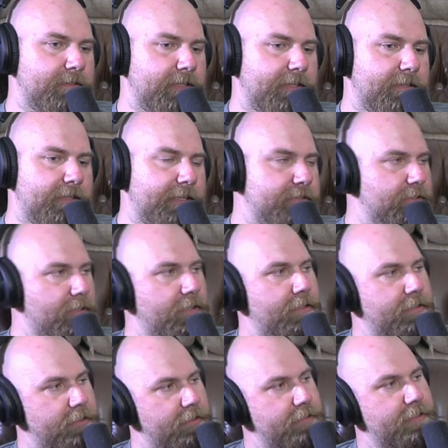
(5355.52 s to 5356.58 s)
that has a
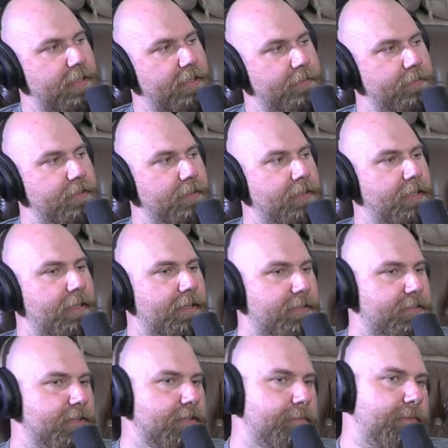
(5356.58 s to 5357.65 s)
gun inside of it, I
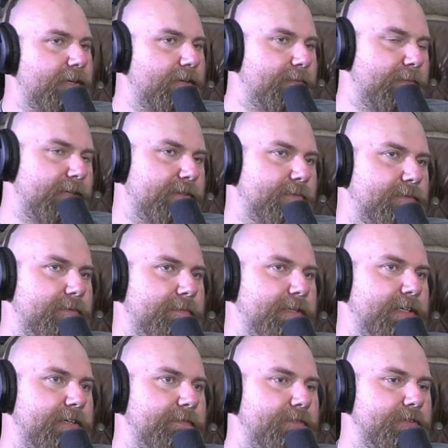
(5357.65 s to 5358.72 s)
think a better method would
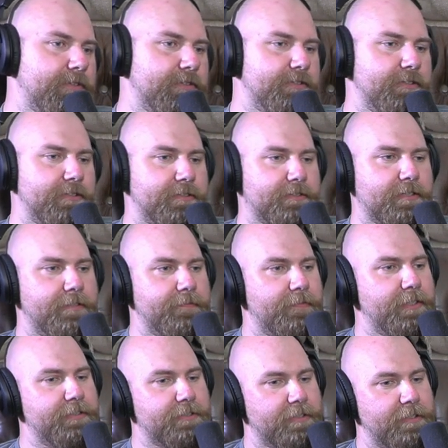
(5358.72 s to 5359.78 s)
be if you could just
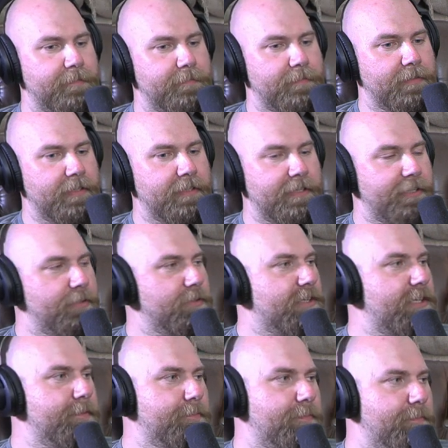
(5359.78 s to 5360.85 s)
convince them that you
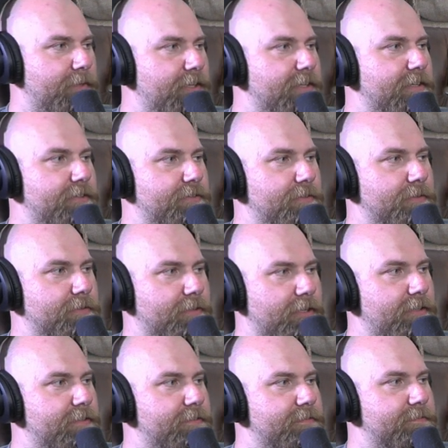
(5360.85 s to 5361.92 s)
keep money in your
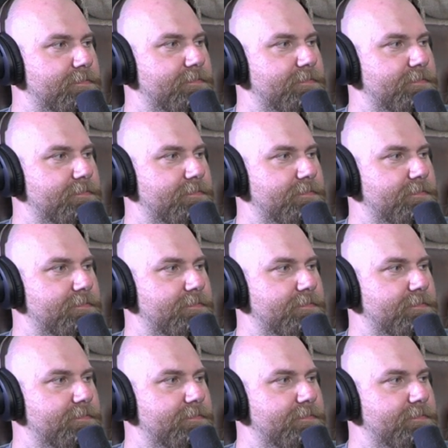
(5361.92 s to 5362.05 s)
gun.